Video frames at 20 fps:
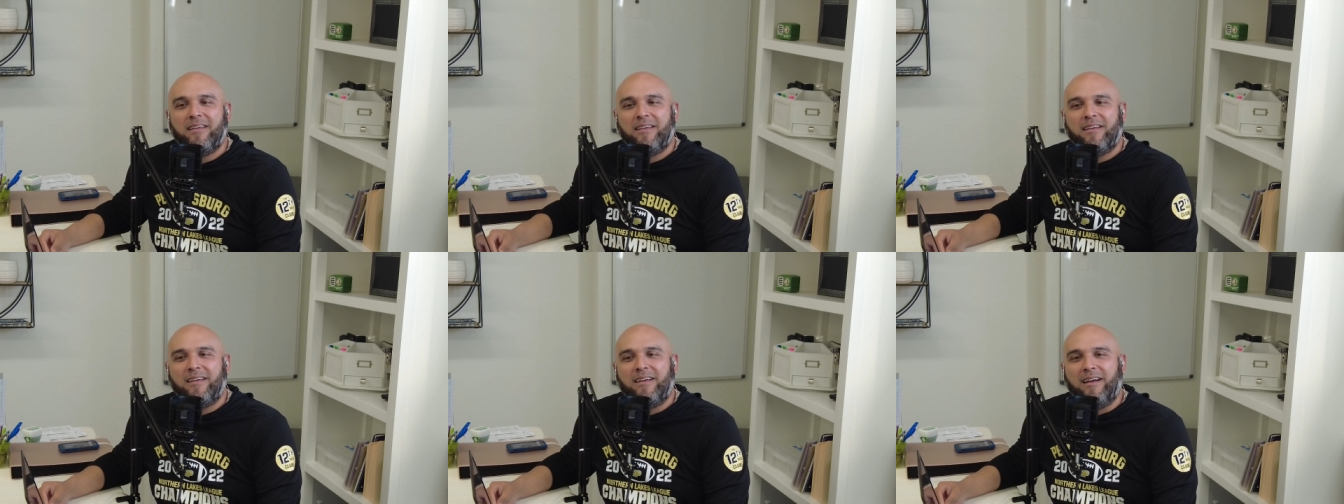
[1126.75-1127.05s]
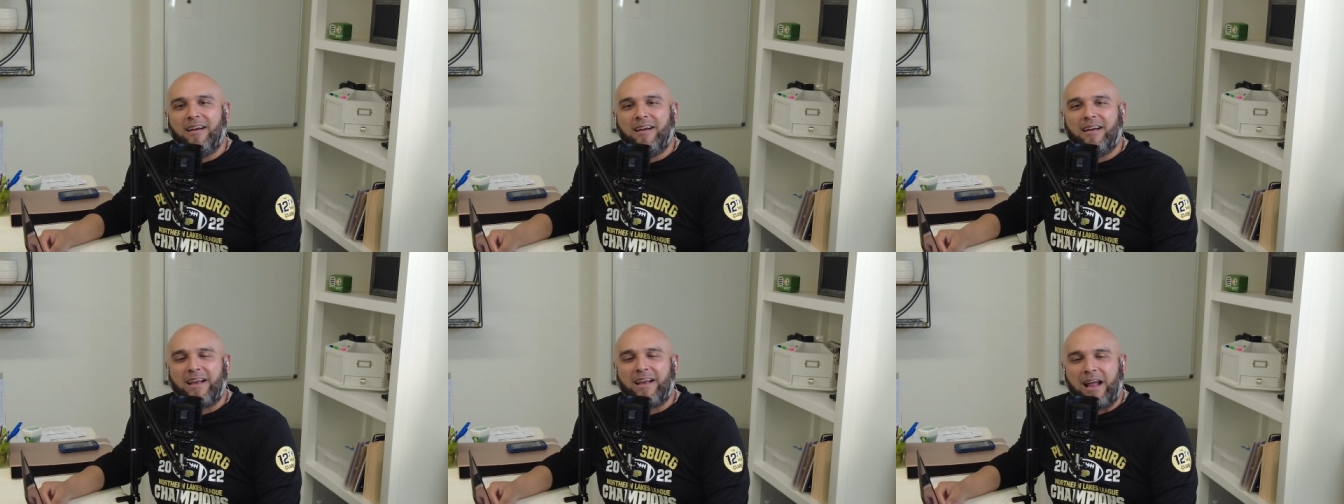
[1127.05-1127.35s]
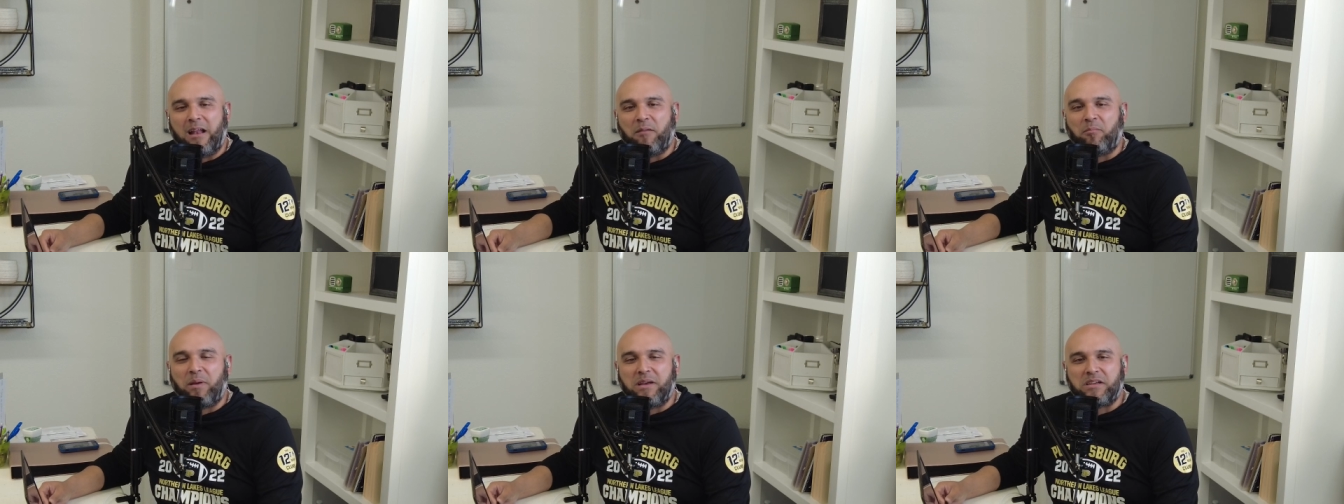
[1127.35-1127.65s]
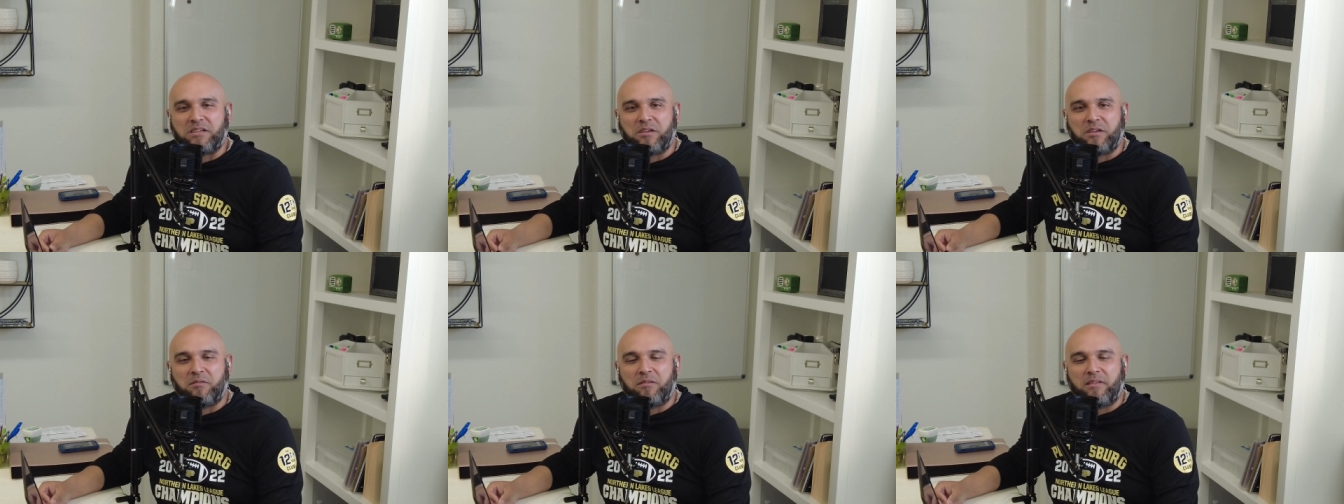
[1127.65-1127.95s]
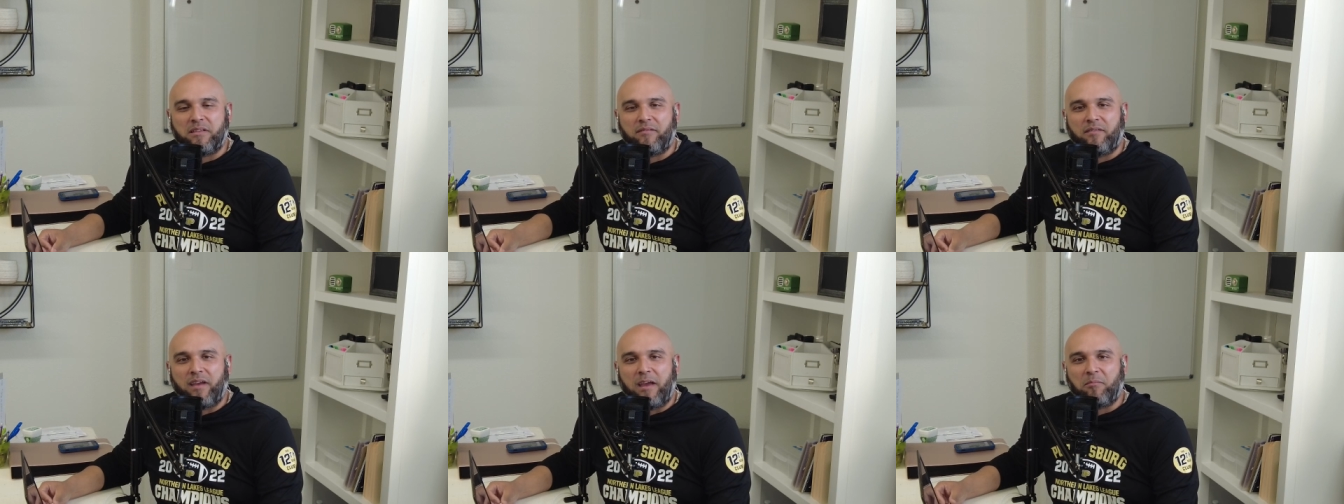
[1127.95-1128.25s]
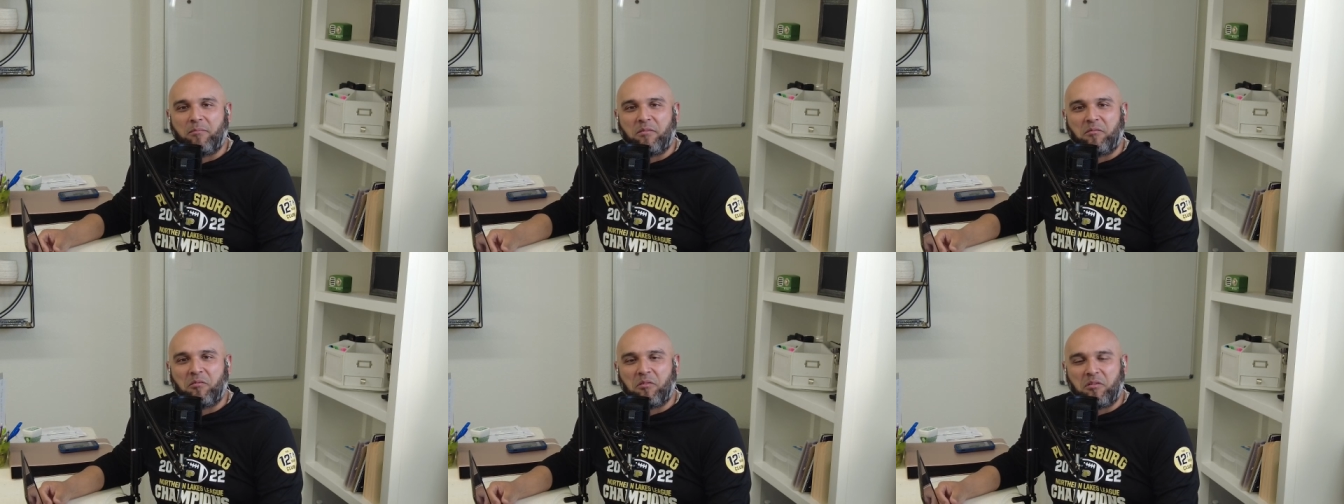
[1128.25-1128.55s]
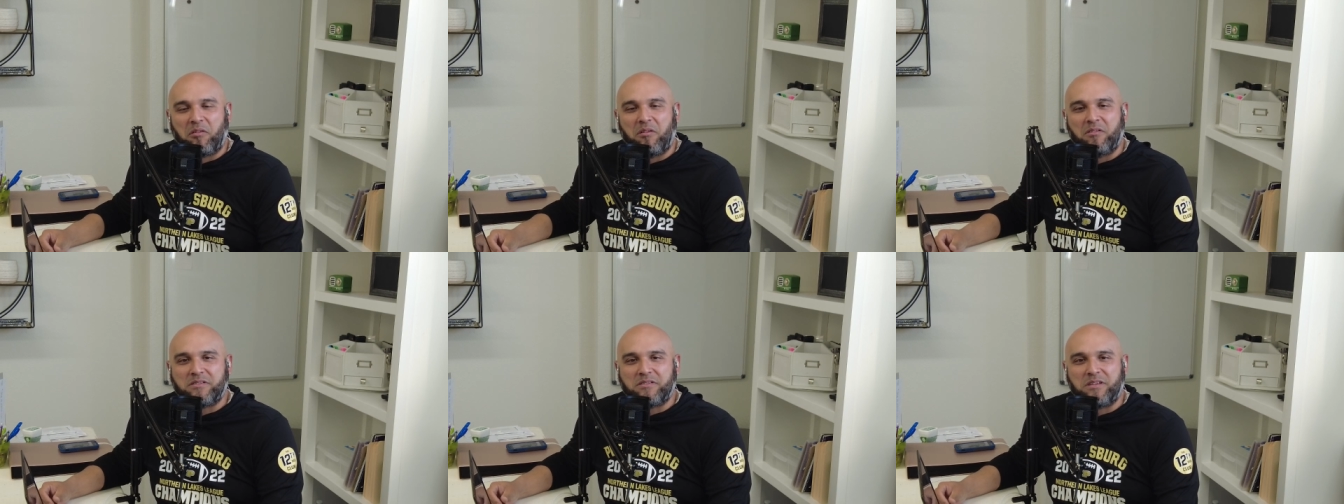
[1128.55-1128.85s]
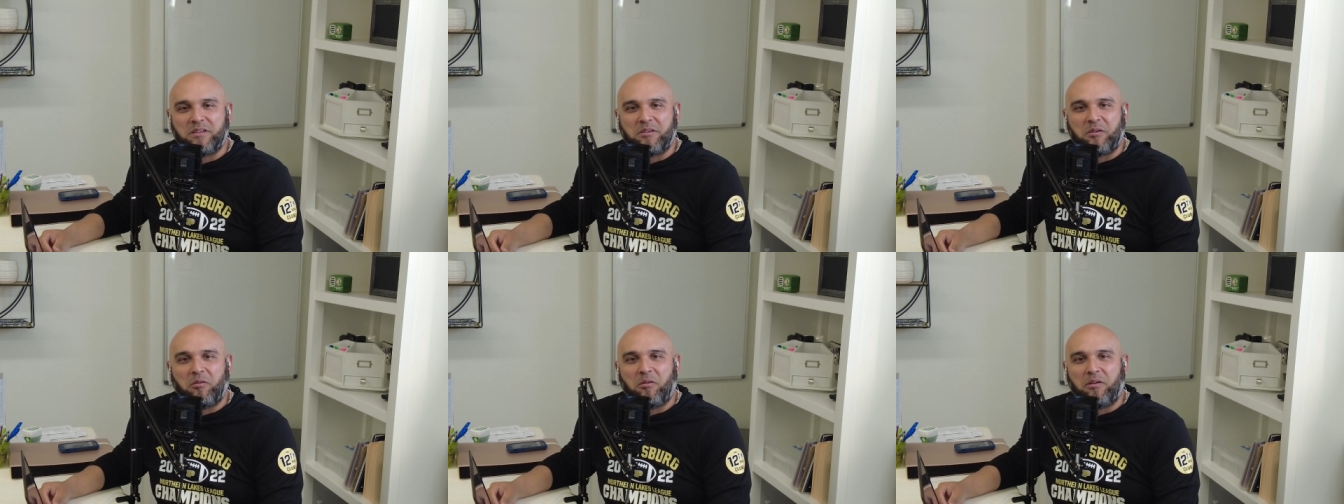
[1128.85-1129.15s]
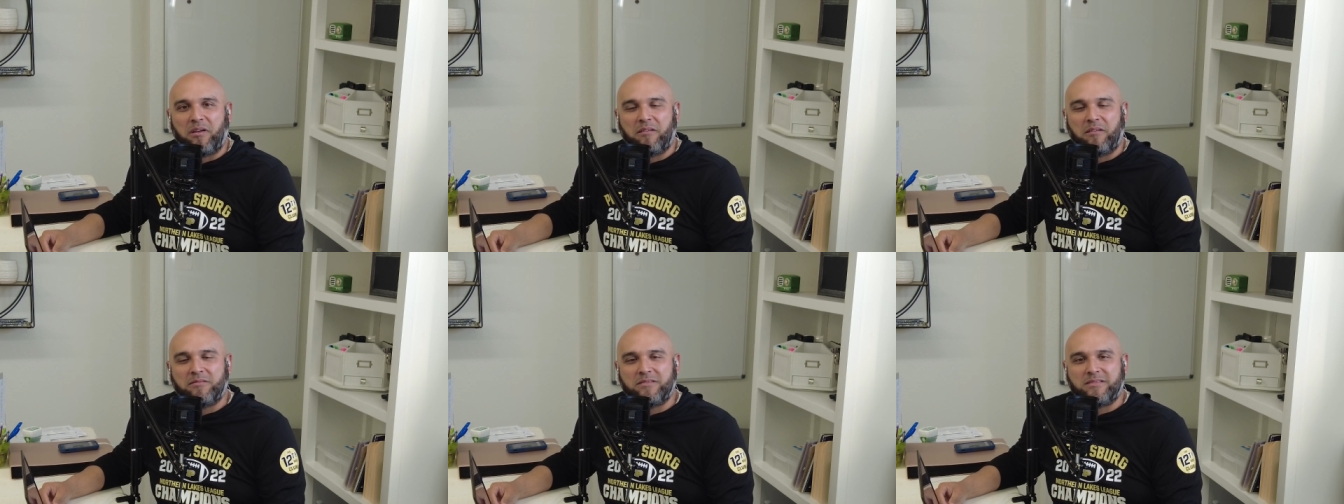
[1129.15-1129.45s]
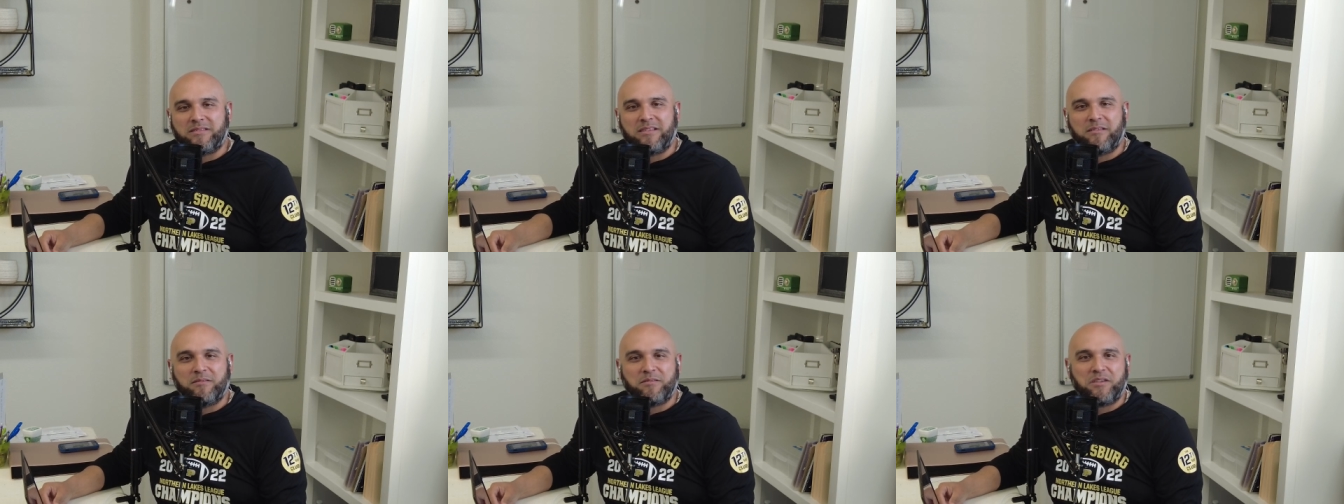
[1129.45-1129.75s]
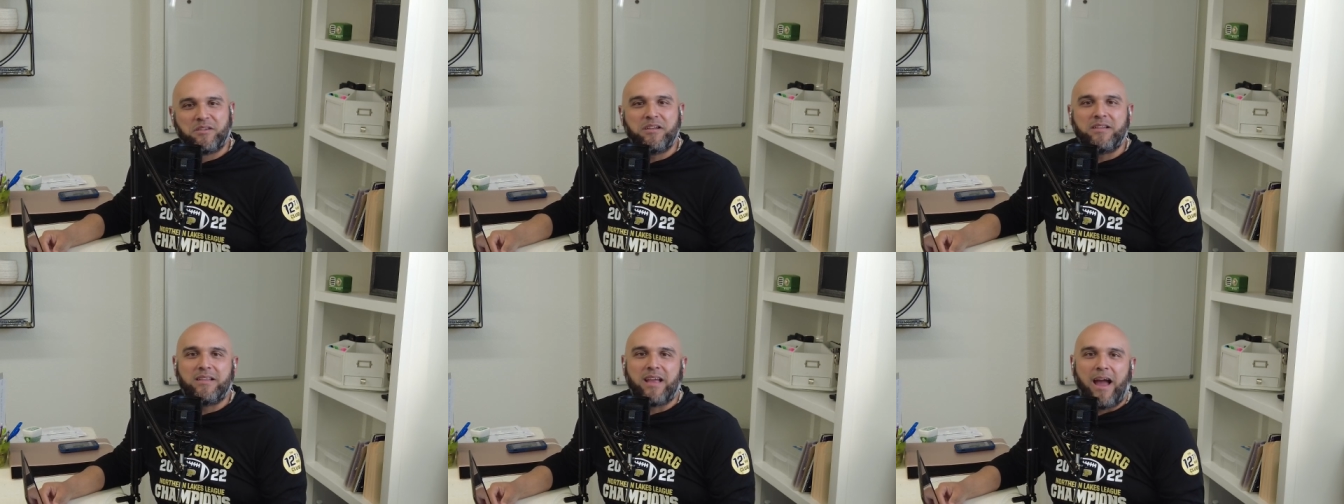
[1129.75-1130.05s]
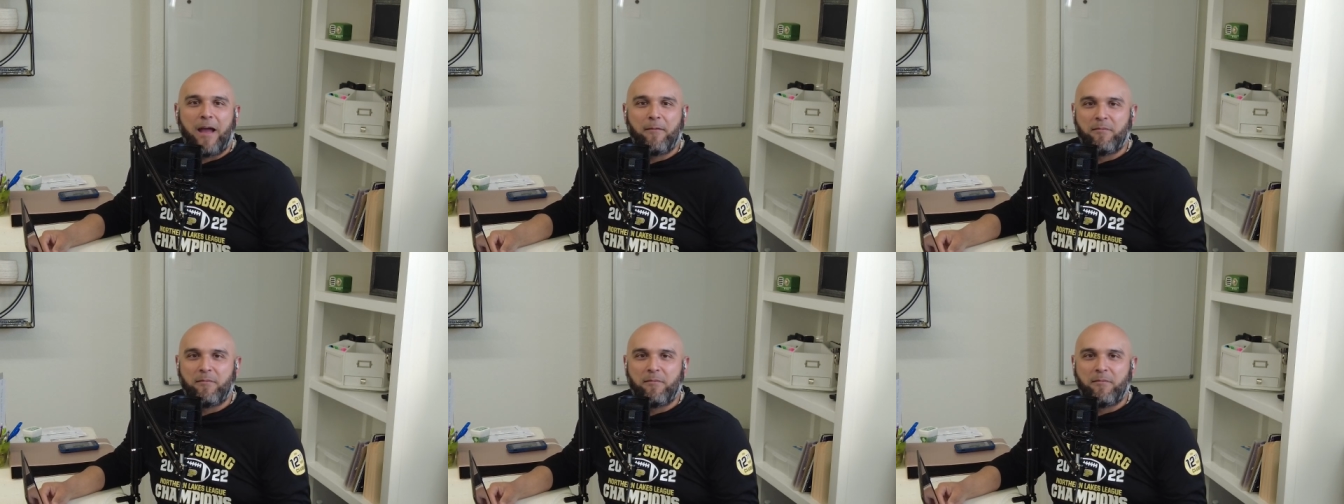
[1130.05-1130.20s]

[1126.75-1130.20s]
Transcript: Uh, got a picture with the family real close to the court. It was, it was a good time.